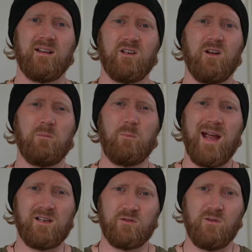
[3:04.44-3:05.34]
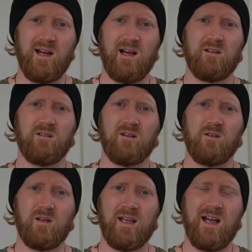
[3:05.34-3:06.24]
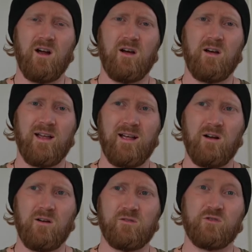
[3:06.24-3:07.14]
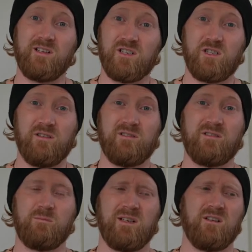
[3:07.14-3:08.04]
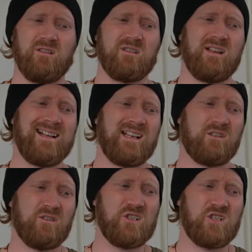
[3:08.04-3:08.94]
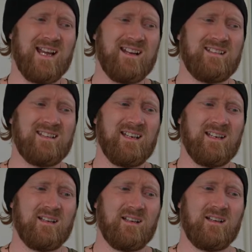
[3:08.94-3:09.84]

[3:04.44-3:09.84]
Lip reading: going back to our traditions, because Christianity